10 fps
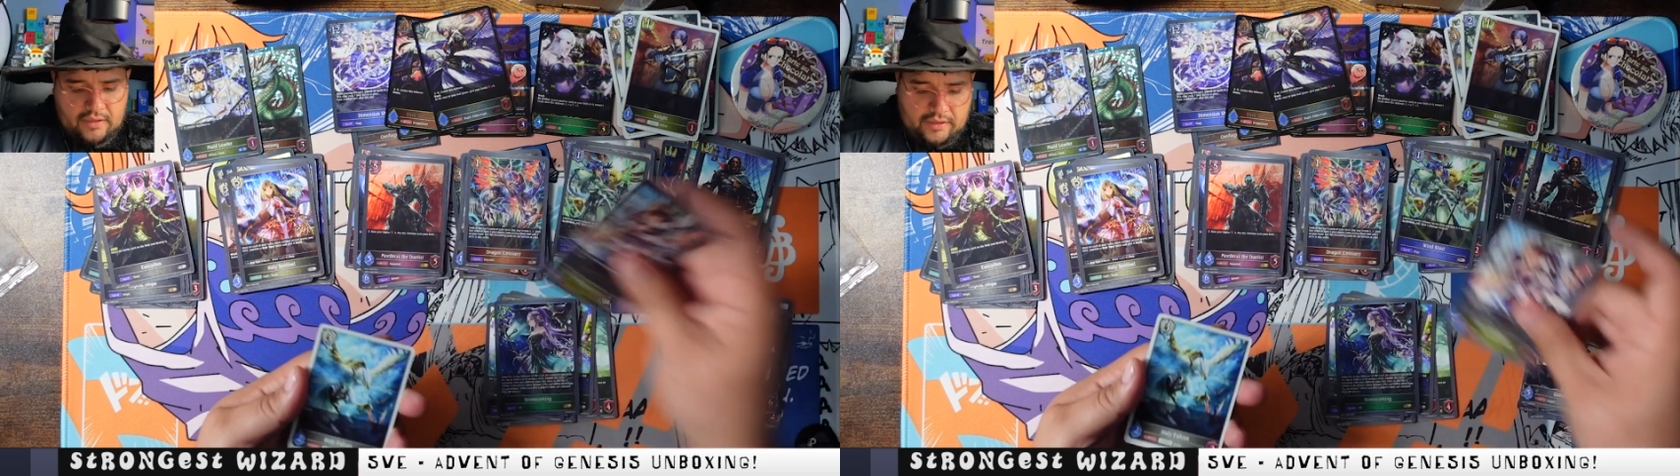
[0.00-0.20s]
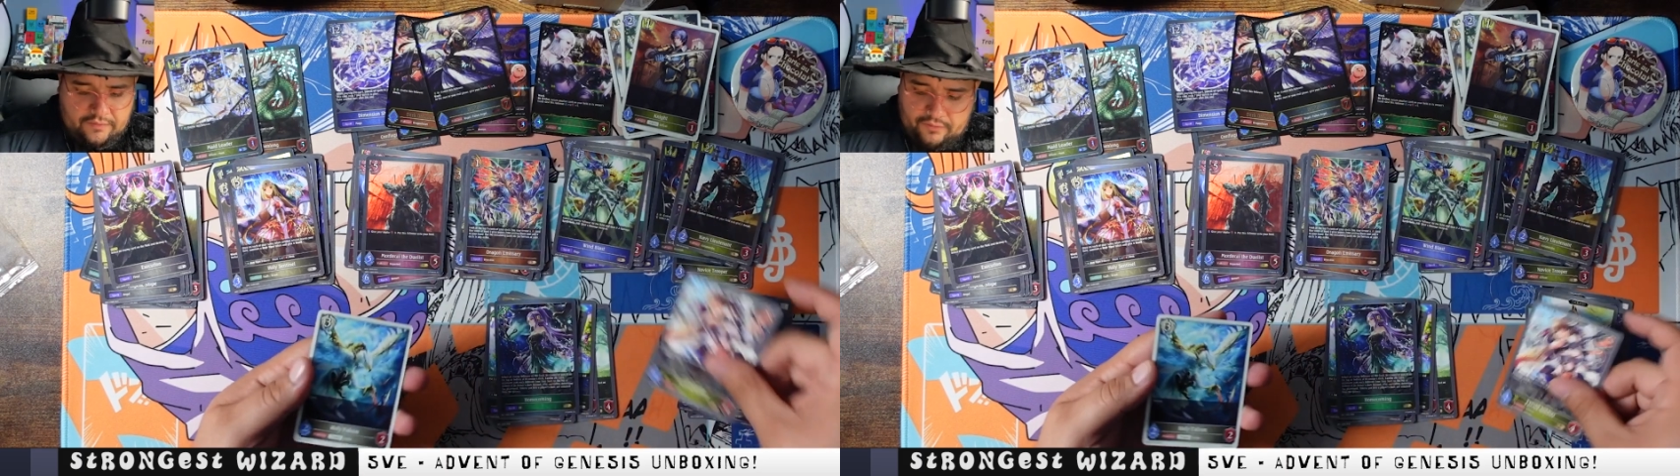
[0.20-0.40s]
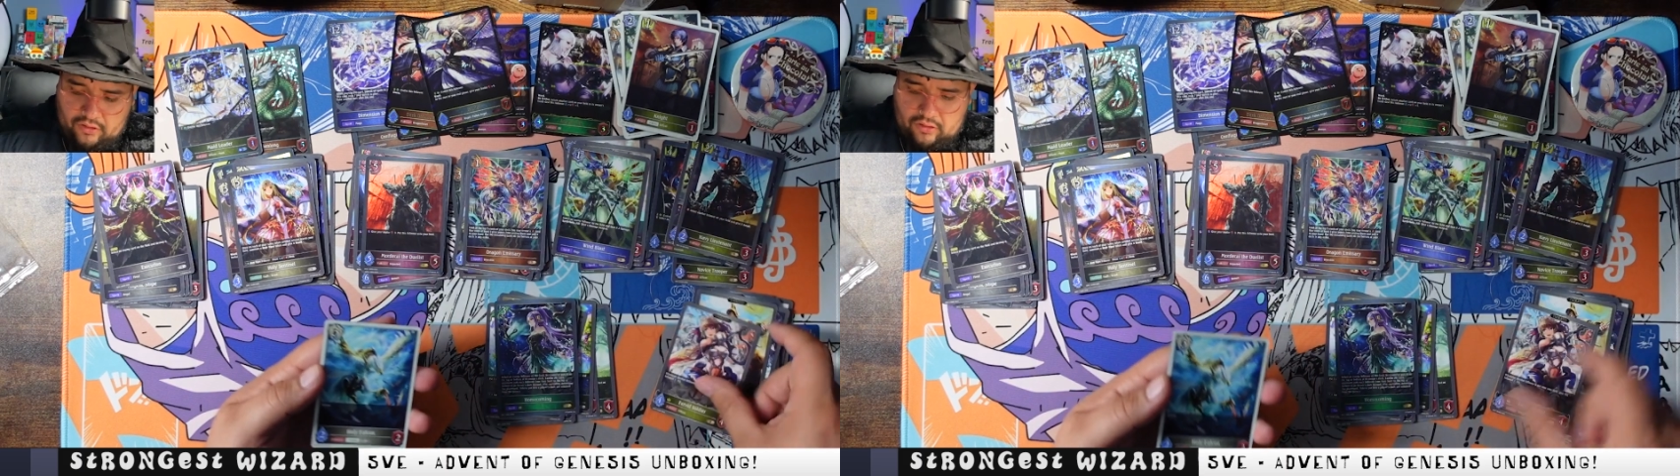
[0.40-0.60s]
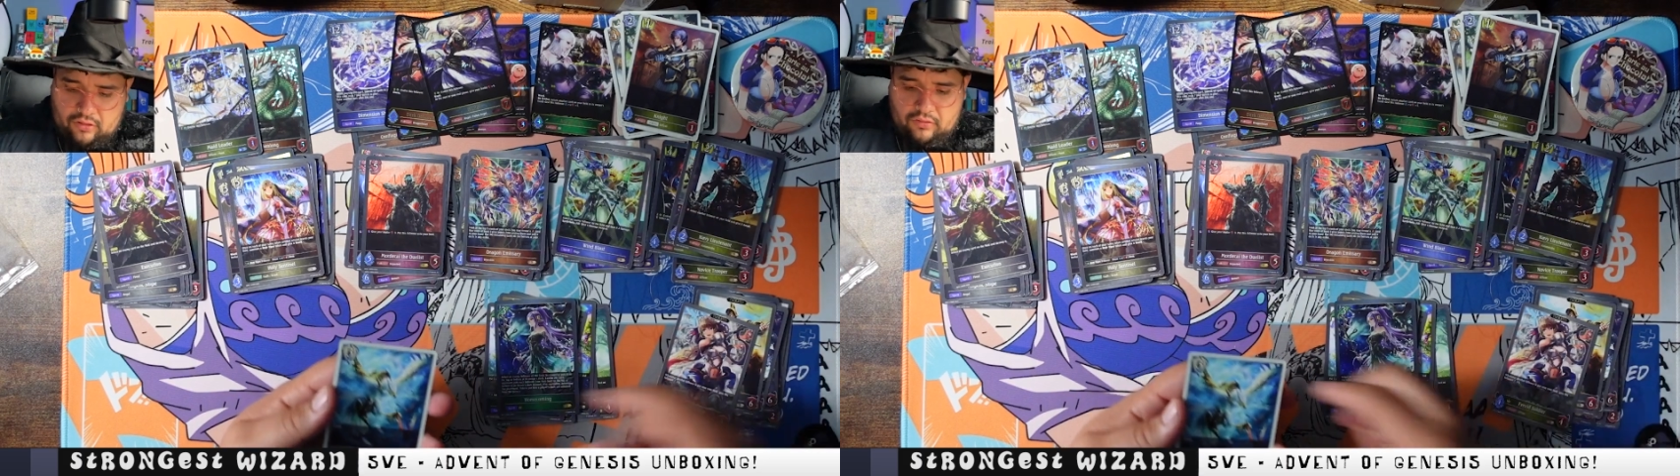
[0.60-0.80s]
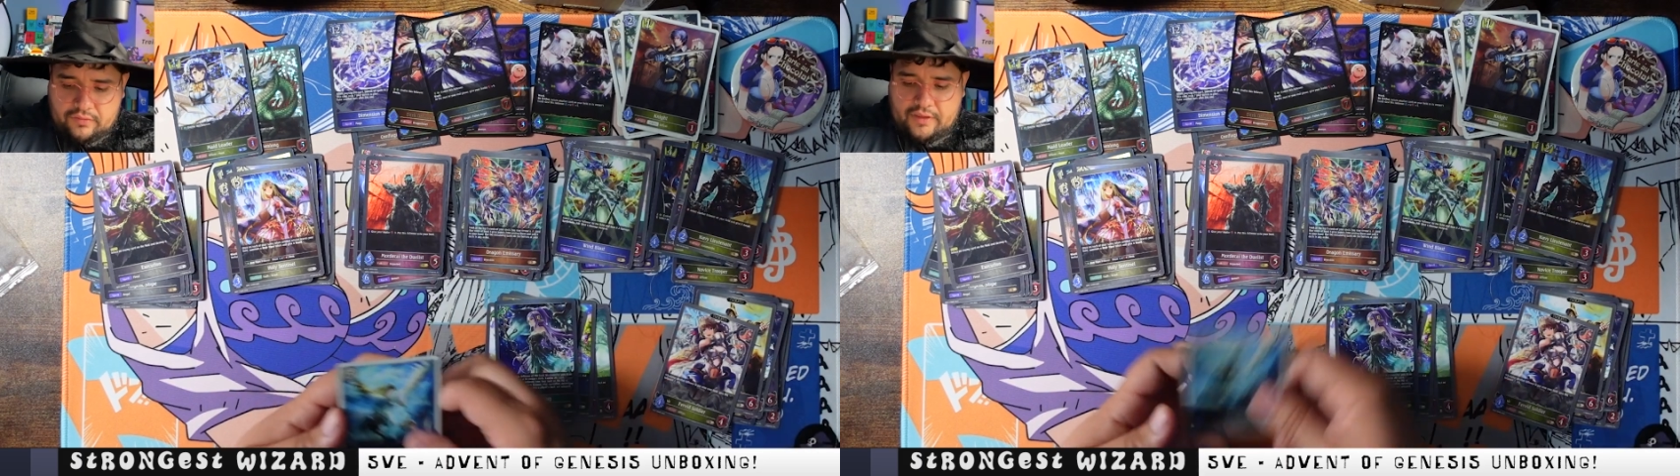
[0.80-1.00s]

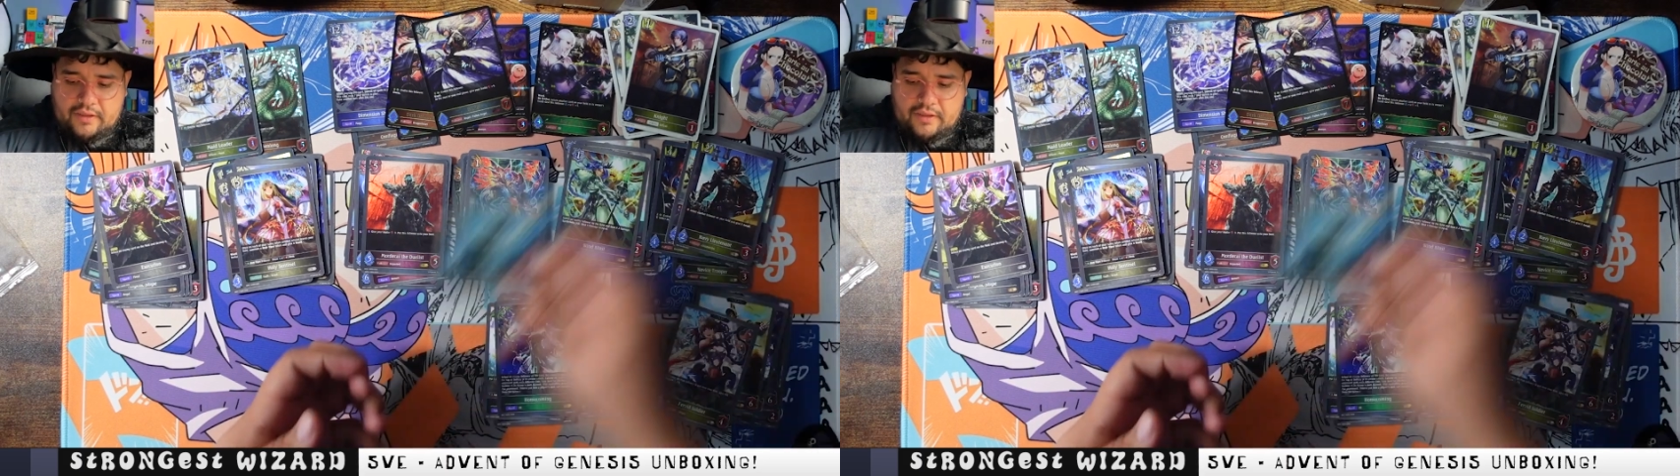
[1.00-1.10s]
Evolved,